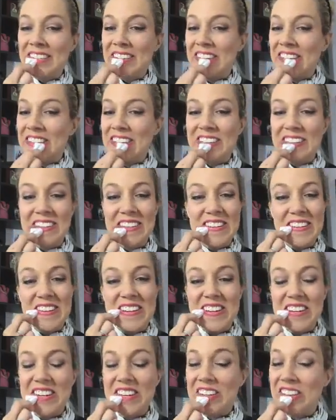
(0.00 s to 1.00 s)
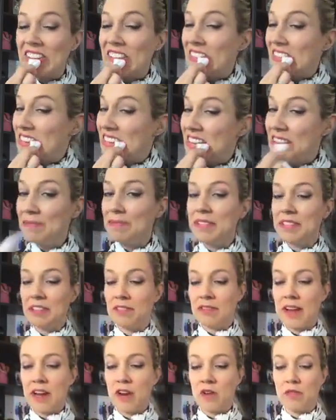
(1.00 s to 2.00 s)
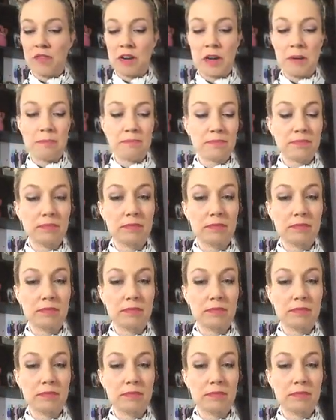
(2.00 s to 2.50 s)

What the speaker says: one and just put the red over.